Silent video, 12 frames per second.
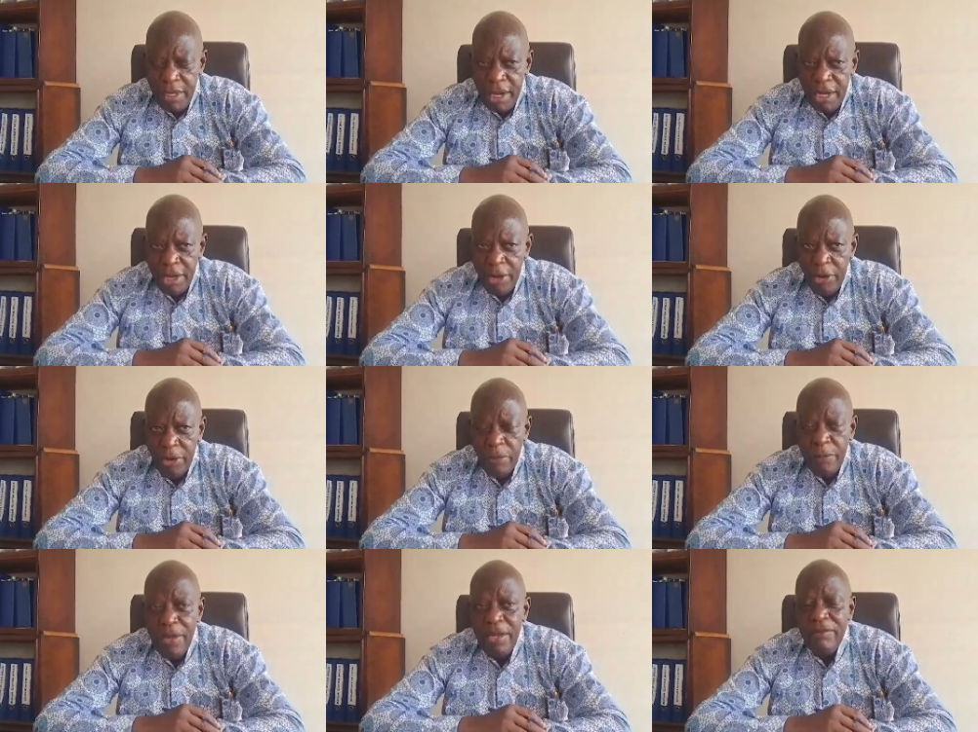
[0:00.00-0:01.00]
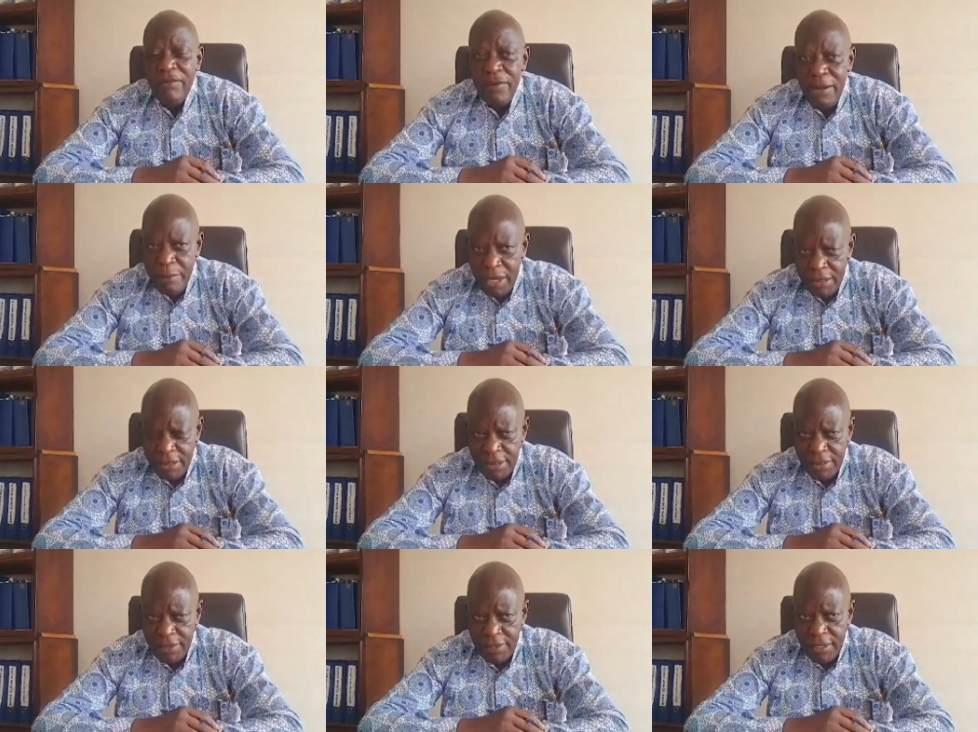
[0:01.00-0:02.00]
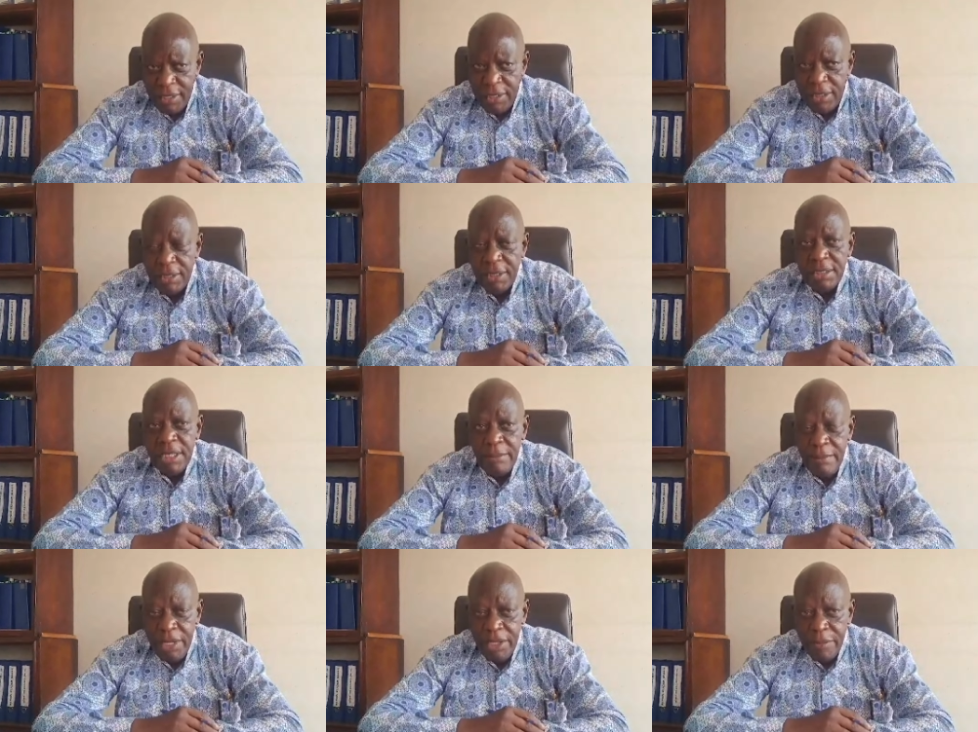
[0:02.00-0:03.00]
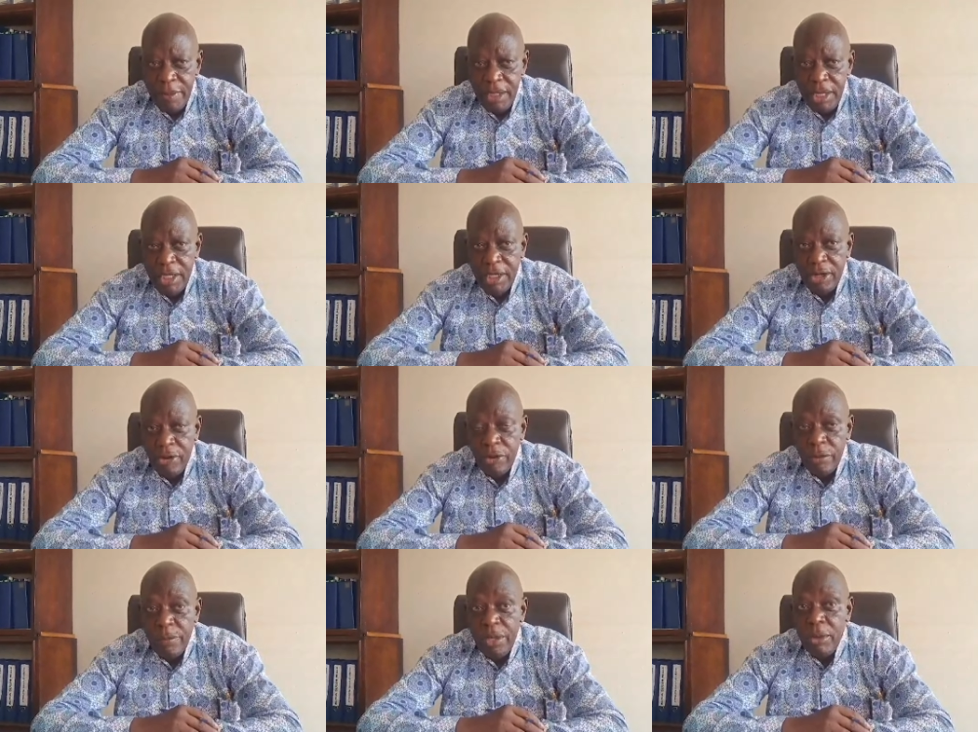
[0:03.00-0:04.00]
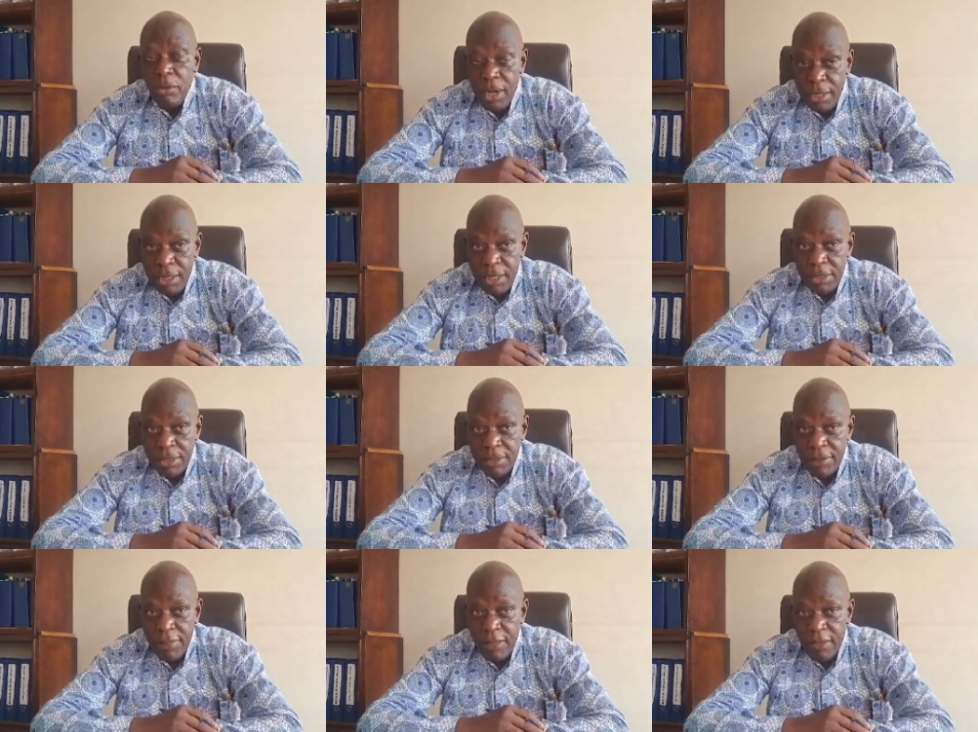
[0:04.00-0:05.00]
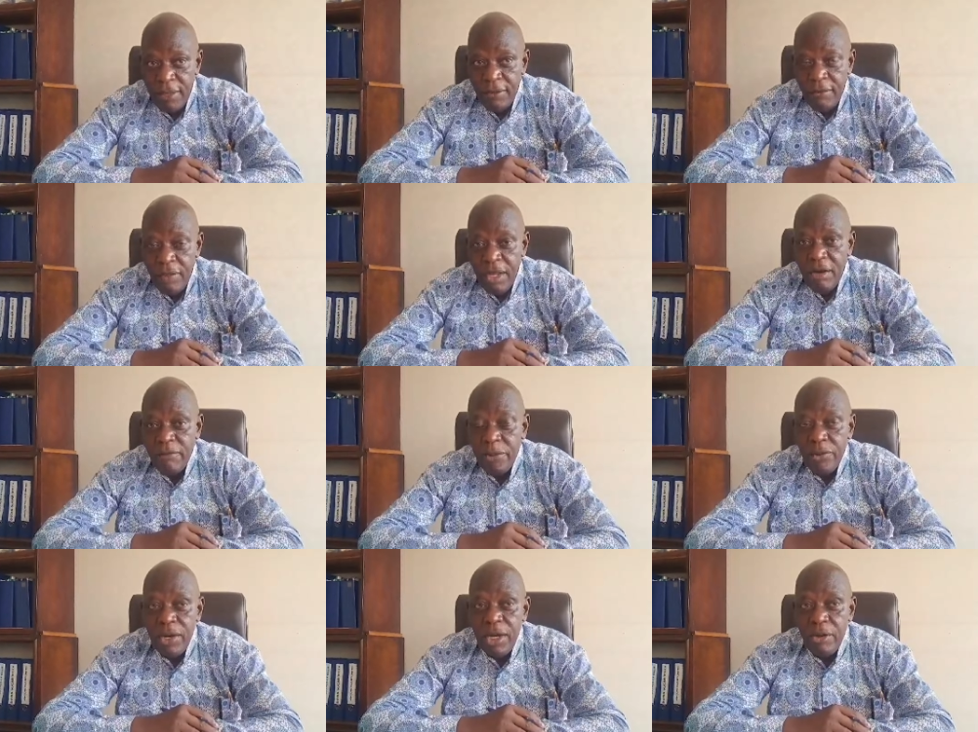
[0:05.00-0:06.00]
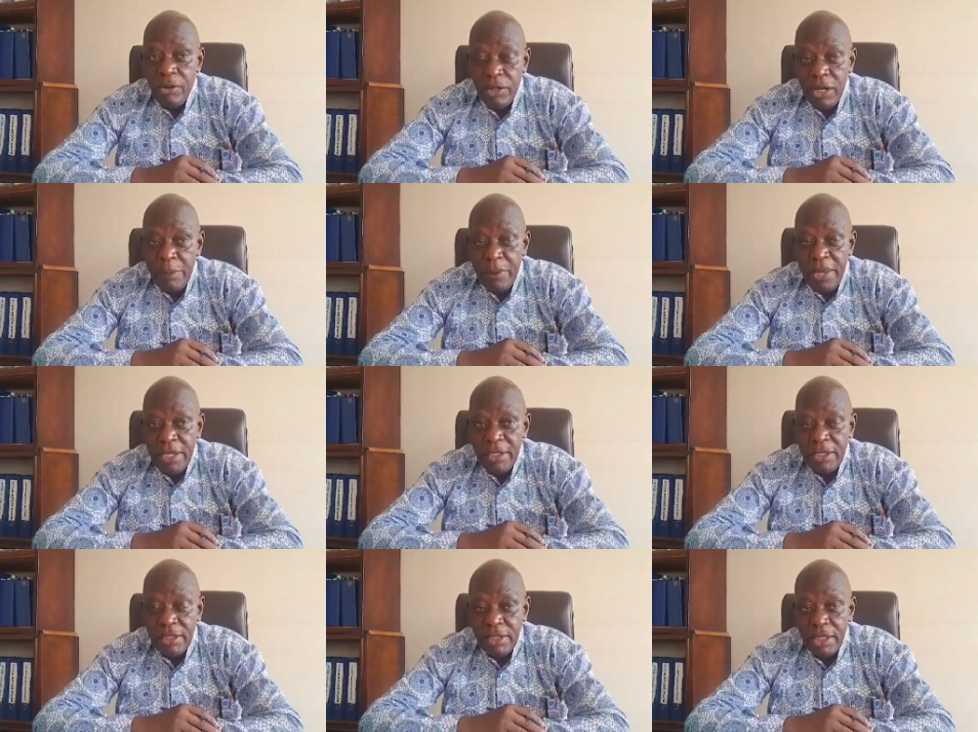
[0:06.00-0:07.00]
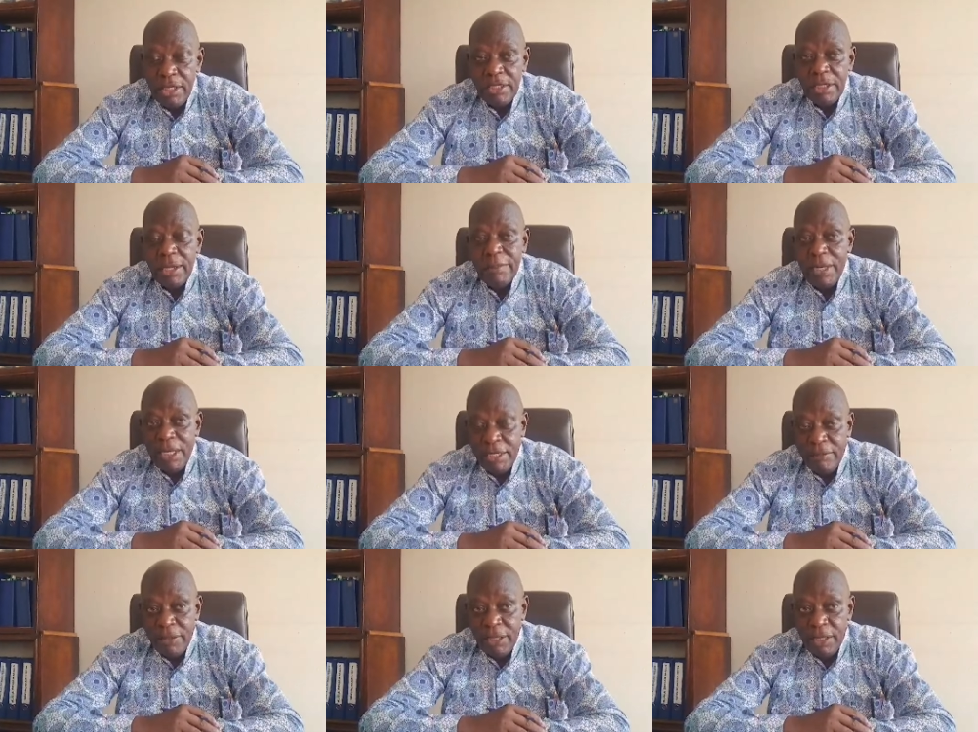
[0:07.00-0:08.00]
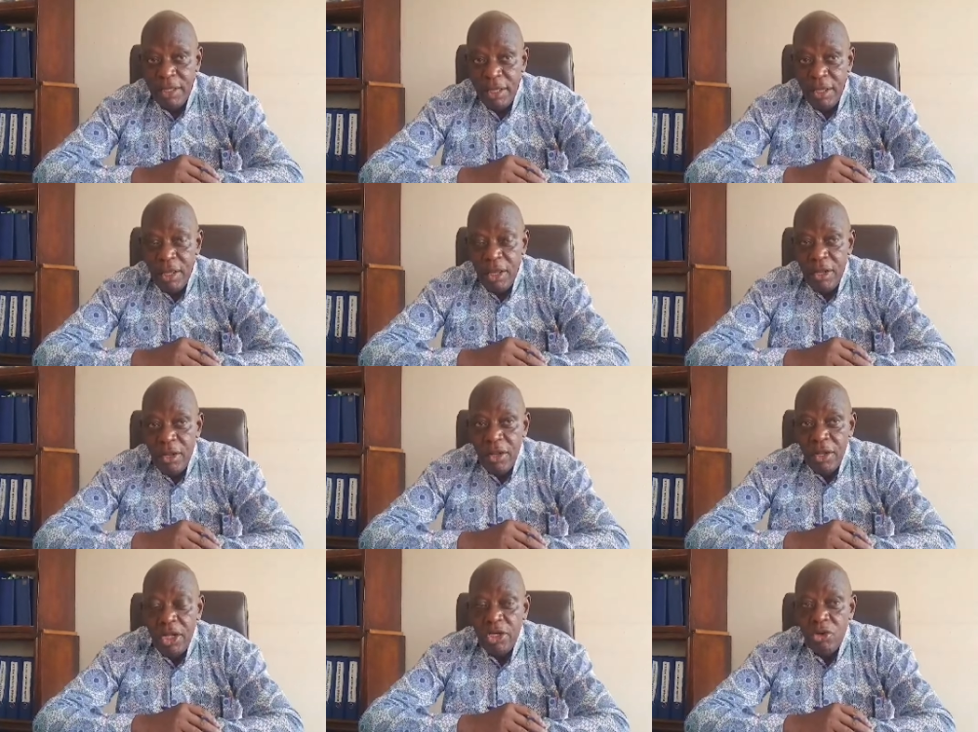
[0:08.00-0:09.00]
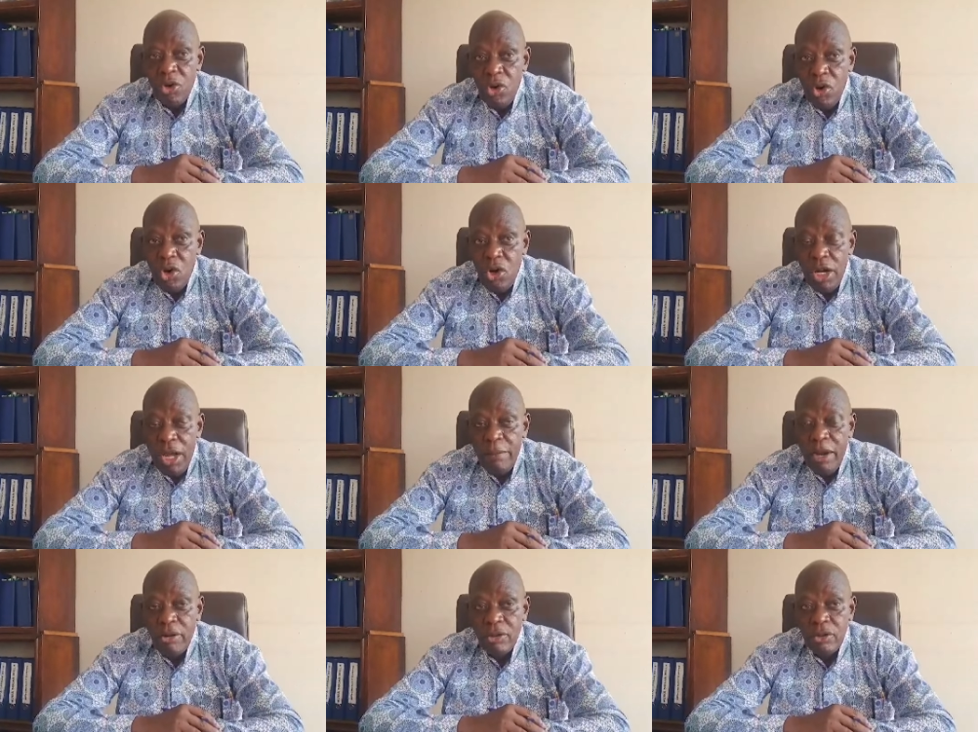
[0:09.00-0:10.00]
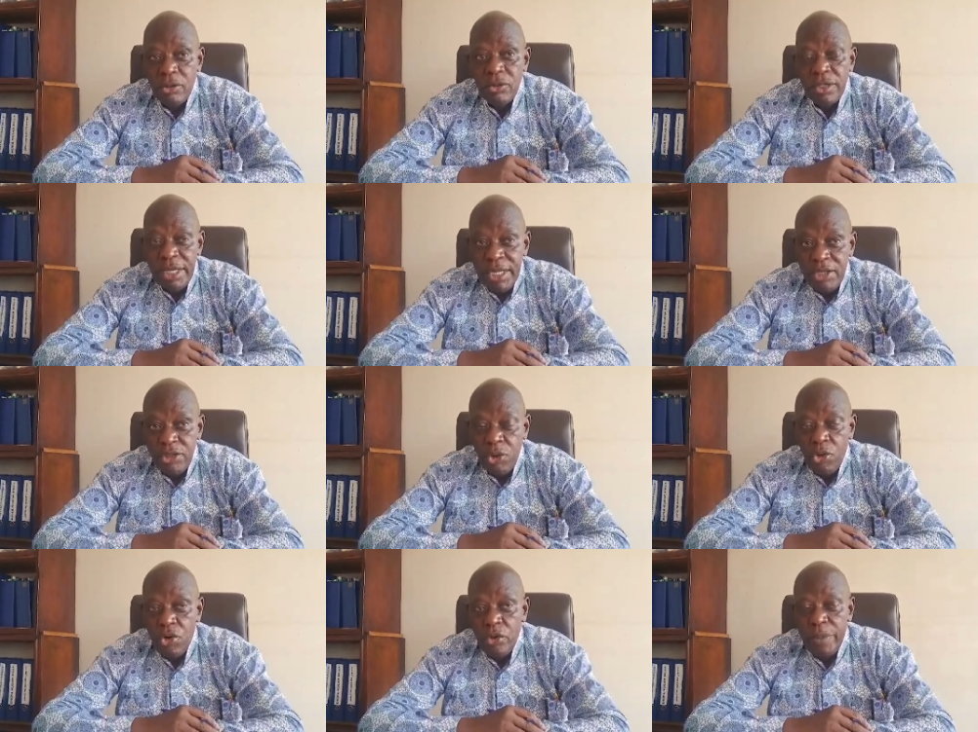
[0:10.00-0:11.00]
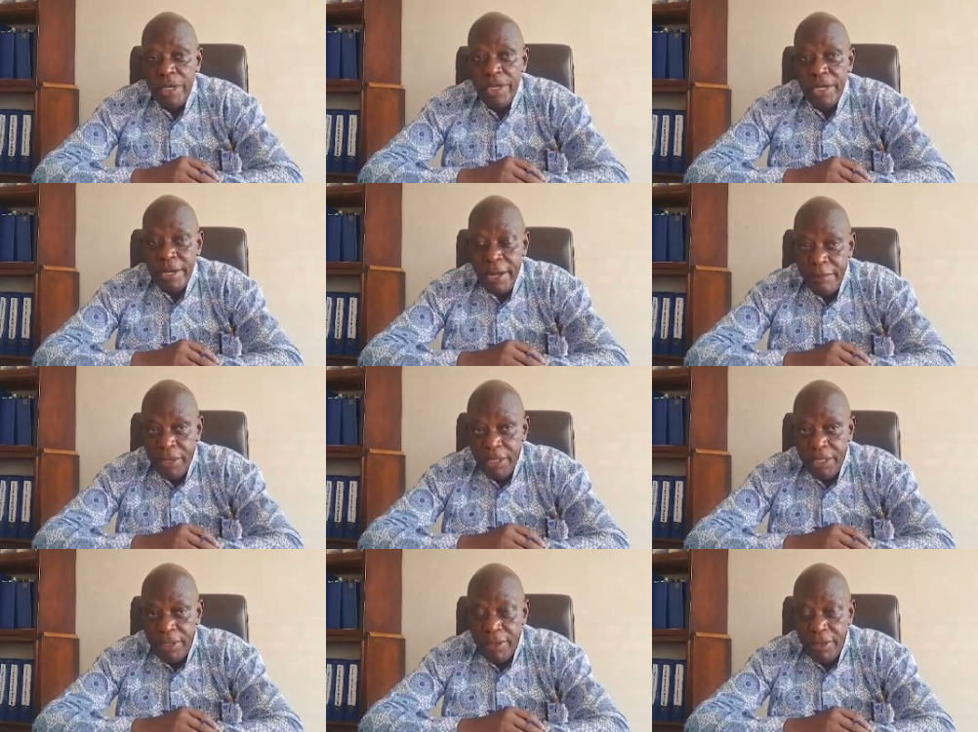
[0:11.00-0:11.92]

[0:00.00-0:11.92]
that did not pay farmers is the same management that did not pay workers. Therefore, you cannot apply this thing discriminatively. It all amounts to debts owed by the company